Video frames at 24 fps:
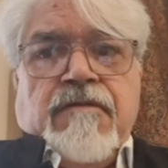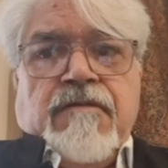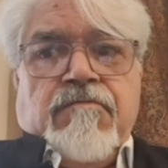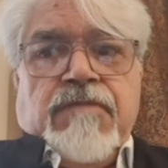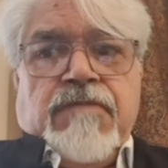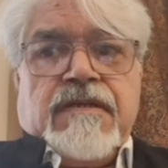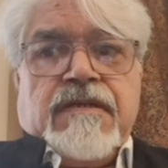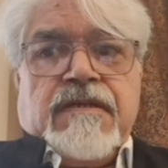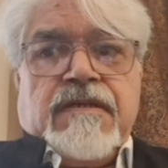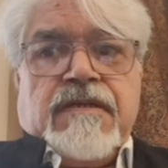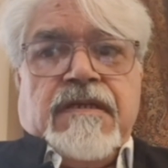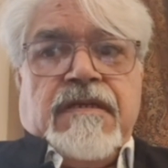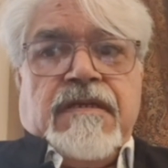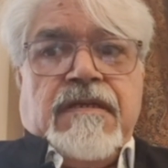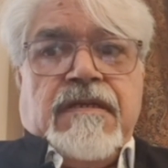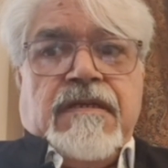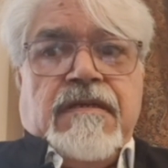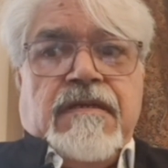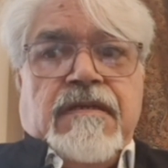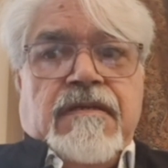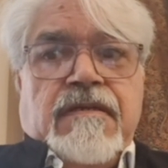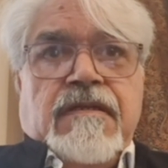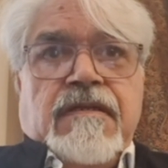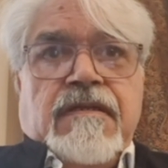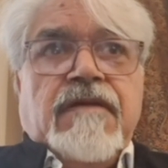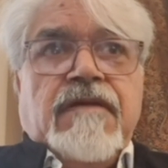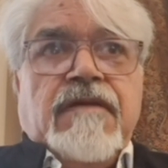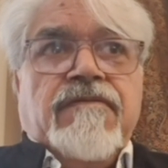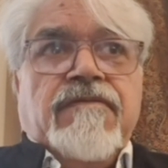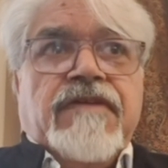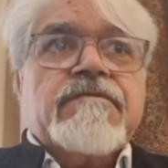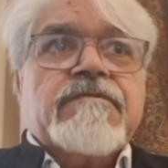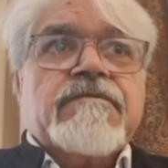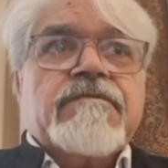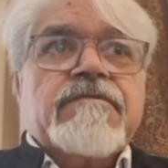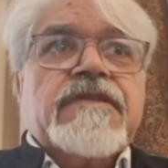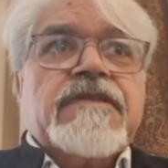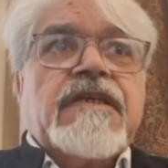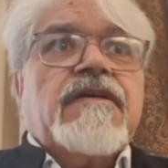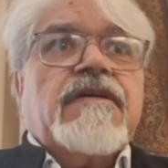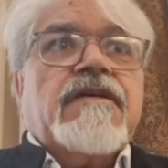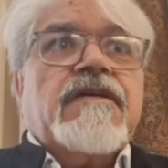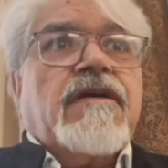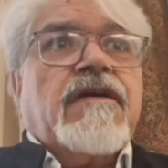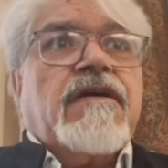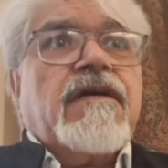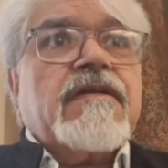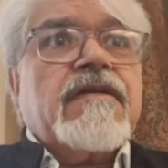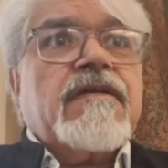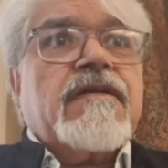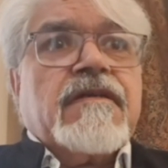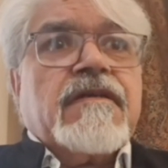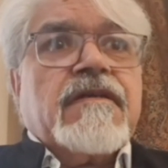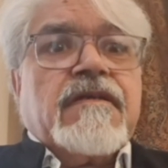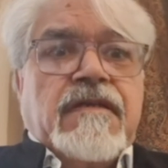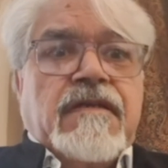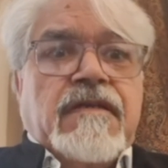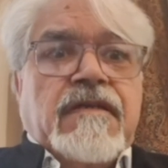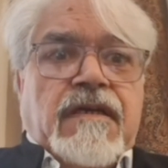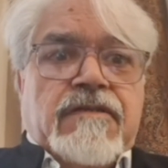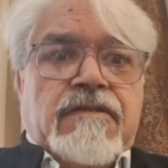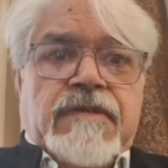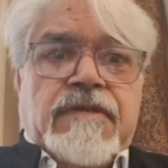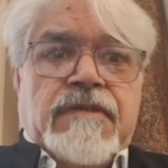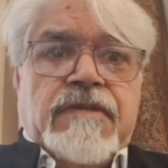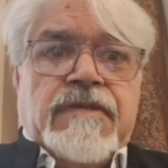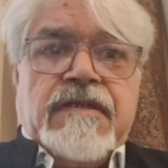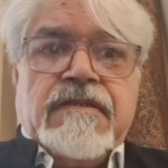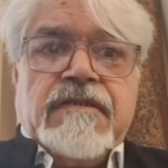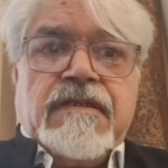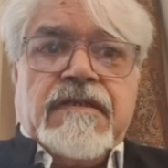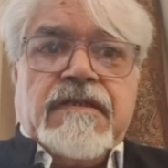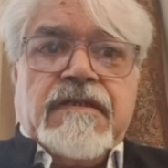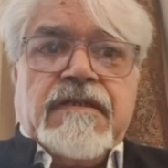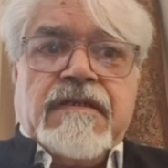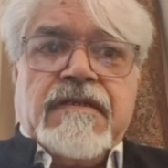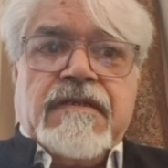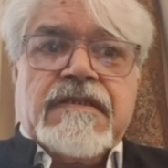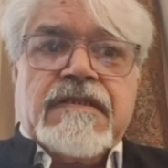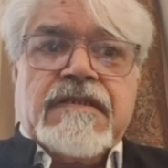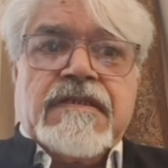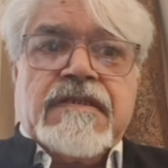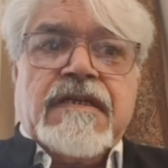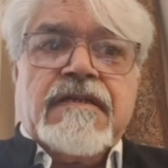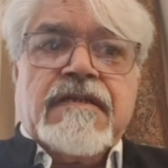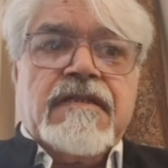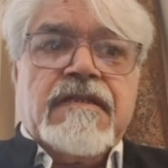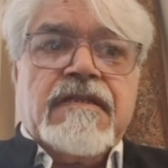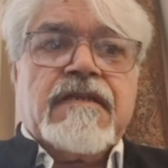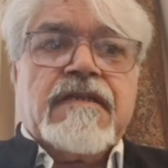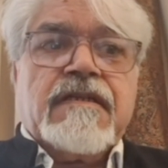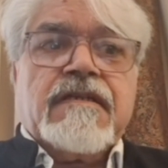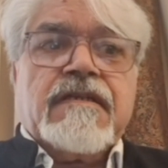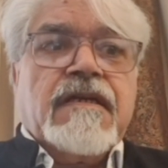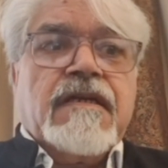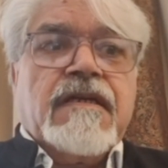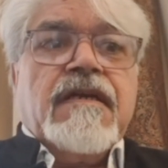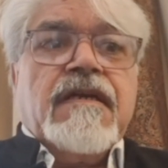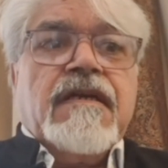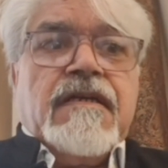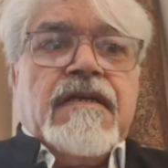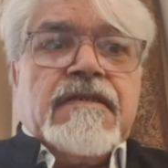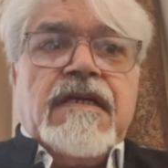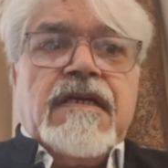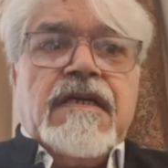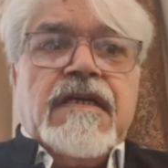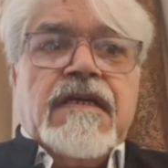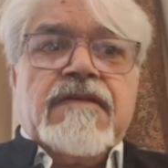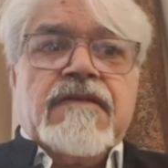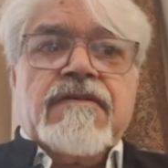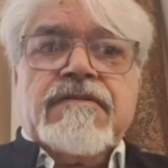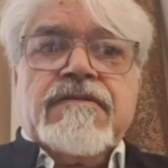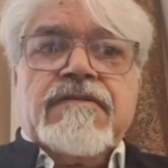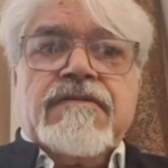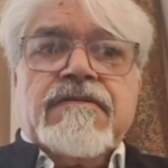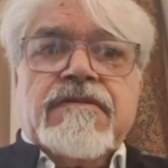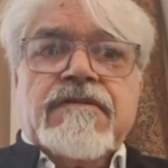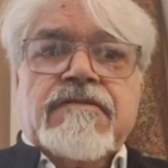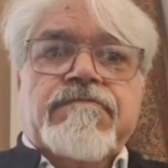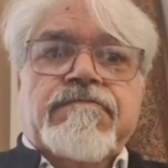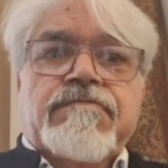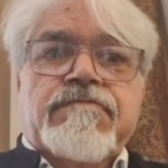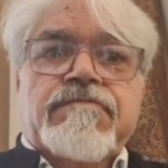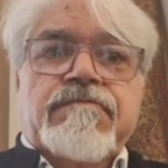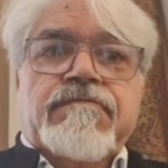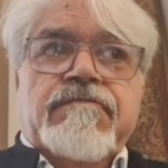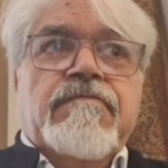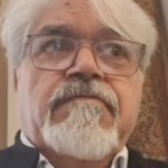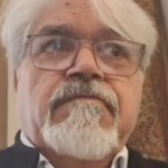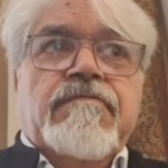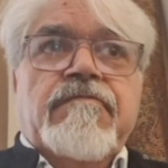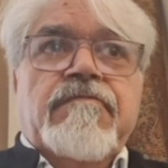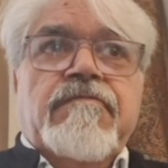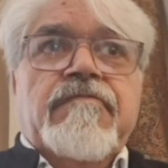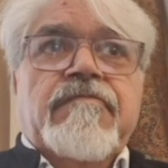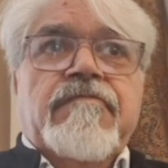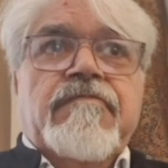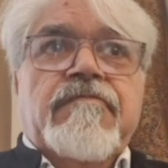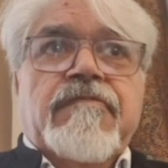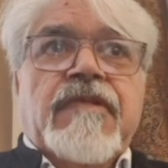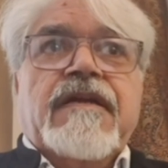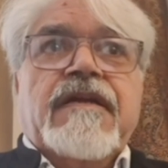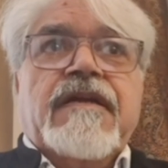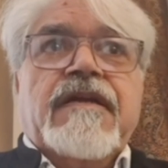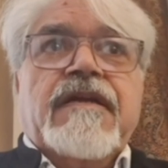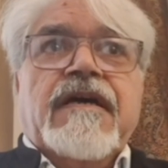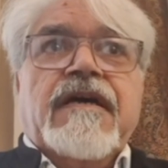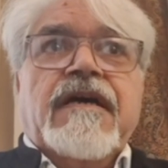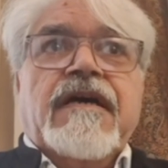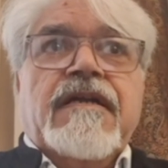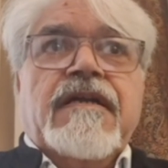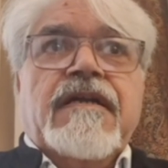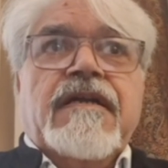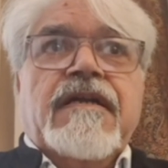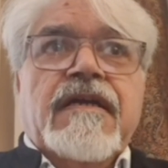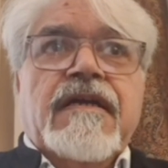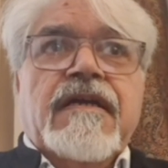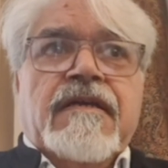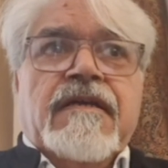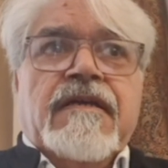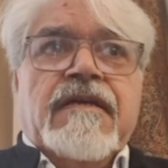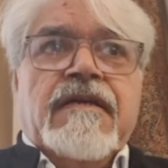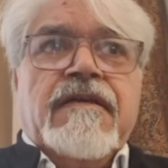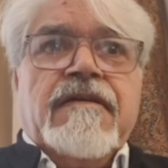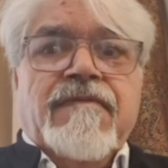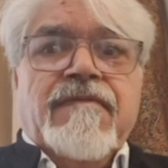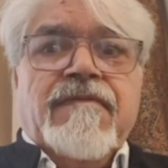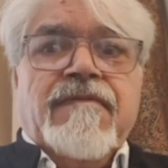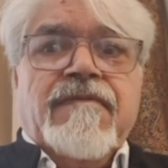But the family or the husband doesn't understand that she has also had a hard day.